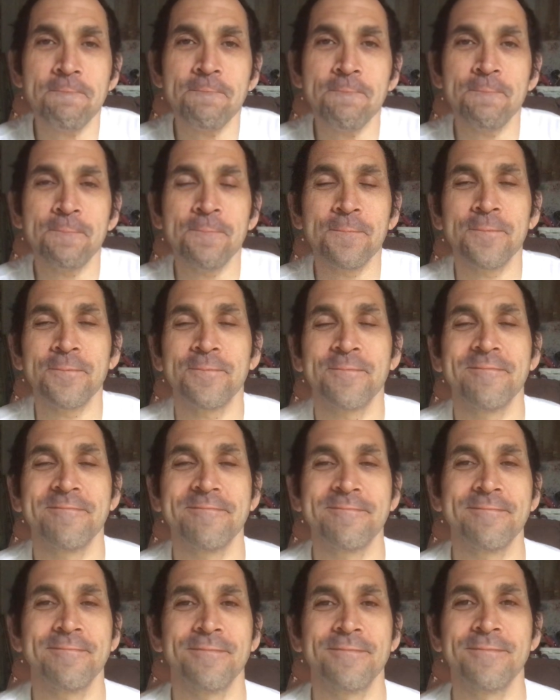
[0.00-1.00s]

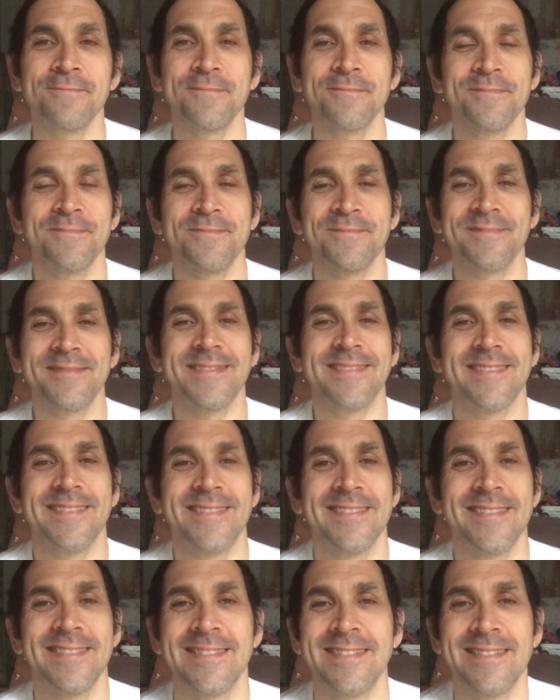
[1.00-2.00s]

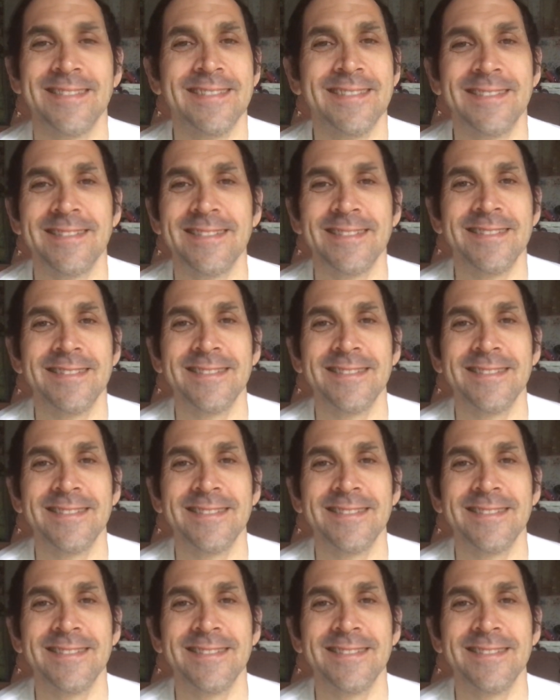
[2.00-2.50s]
(no one is talking)